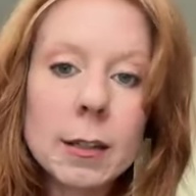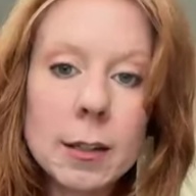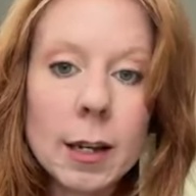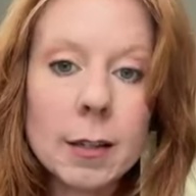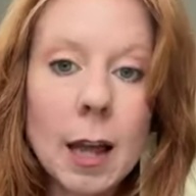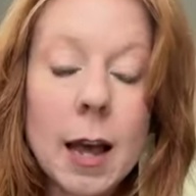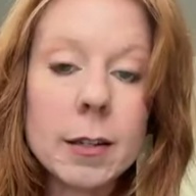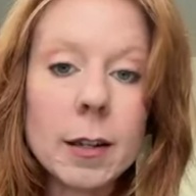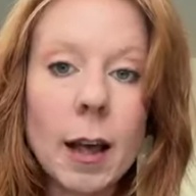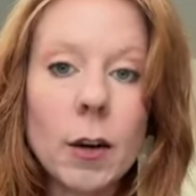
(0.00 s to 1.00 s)

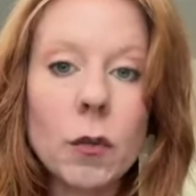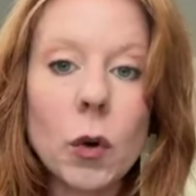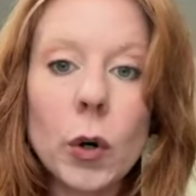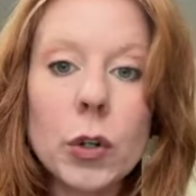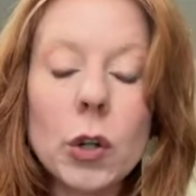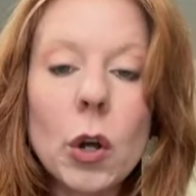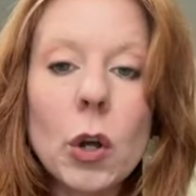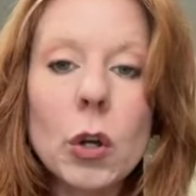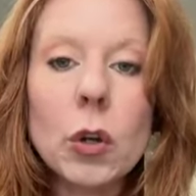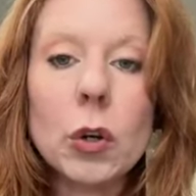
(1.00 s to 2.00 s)
success, and of course,
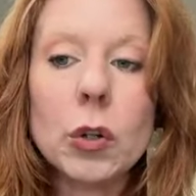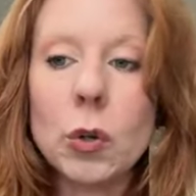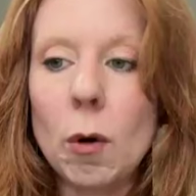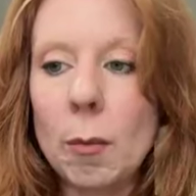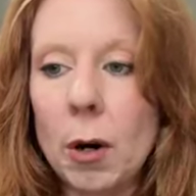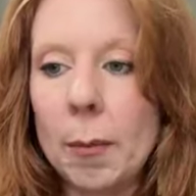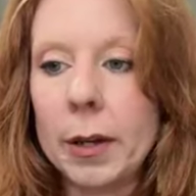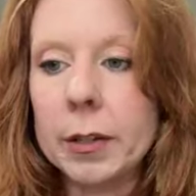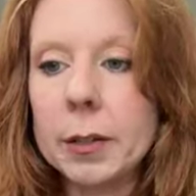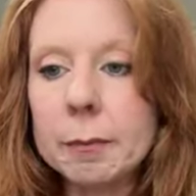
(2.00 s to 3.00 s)
your soul
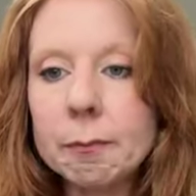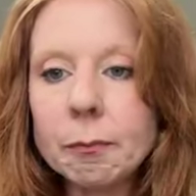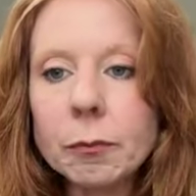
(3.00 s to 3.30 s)
purpose.